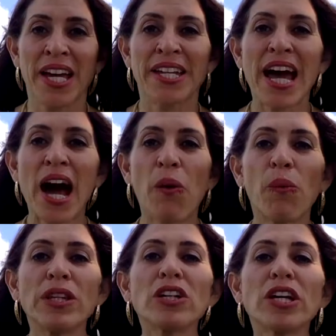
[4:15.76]
Now,
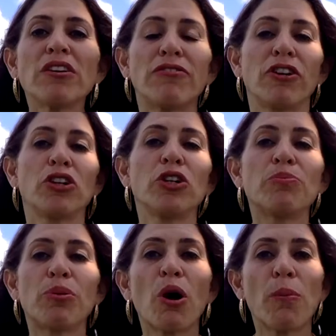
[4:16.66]
when looking for a good
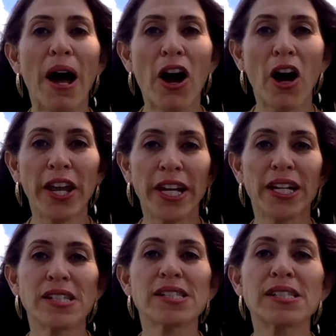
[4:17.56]
probiotic
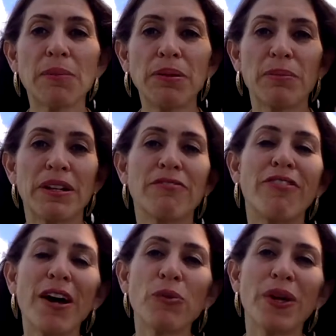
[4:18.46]
supplement,
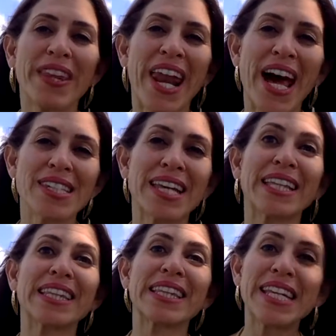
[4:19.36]
find one that has
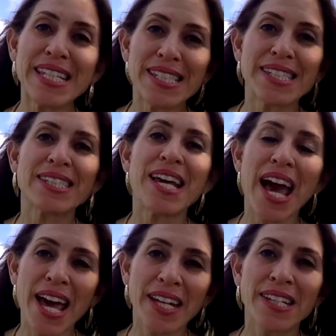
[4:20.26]
at least
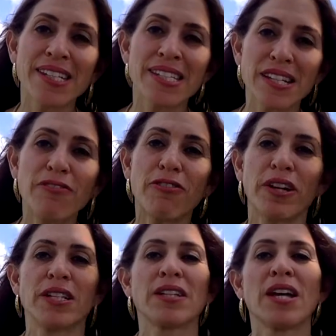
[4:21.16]
10
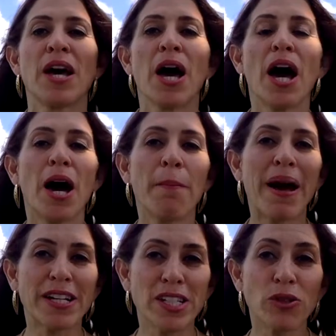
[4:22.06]
different uh,
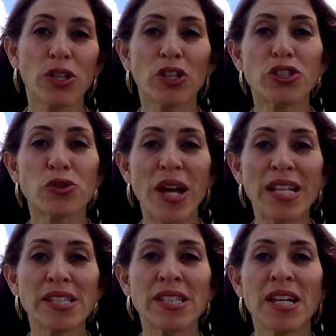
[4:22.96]
bacterial
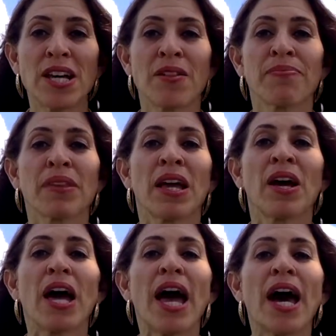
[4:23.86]
strains
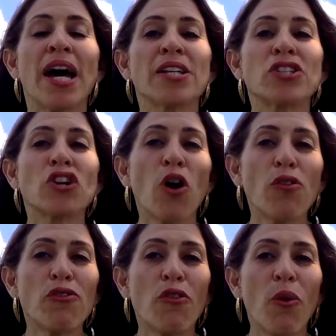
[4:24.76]
and go
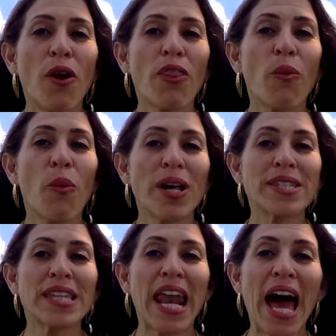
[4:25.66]
for the
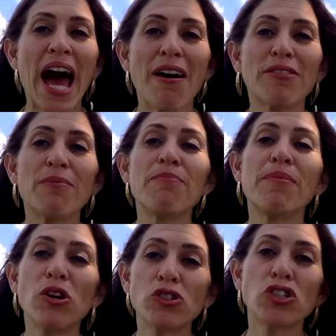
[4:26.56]
ones that have the
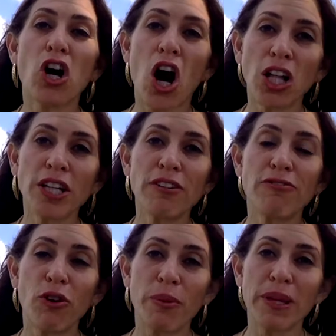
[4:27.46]
most colony
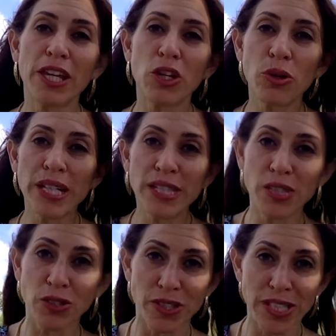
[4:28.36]
forming units.
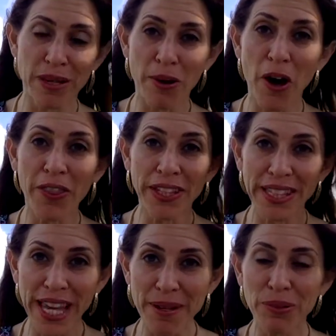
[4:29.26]
You'll see them on the
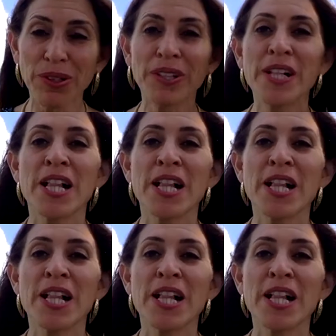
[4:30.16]
label.